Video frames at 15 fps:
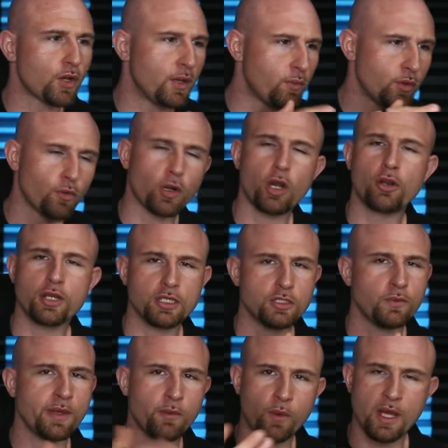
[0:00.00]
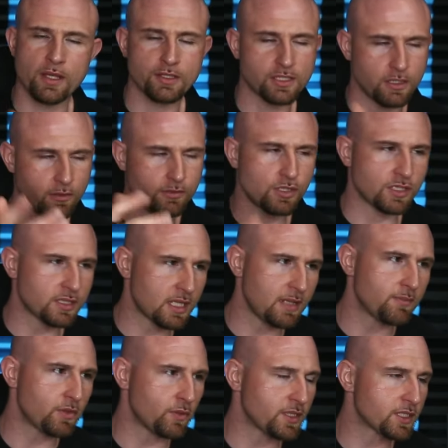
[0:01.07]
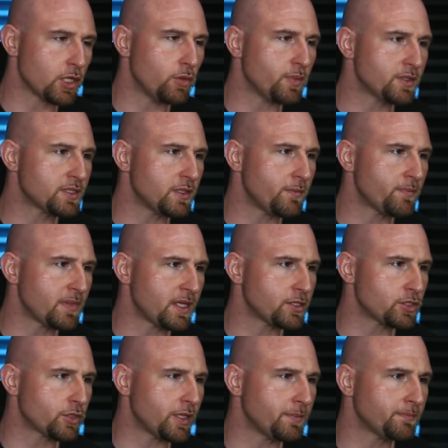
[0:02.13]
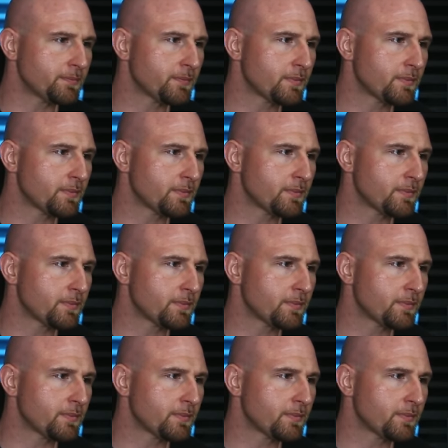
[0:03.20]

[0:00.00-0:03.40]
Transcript: up, we were already doing well, so just keep the risk open. So things are good.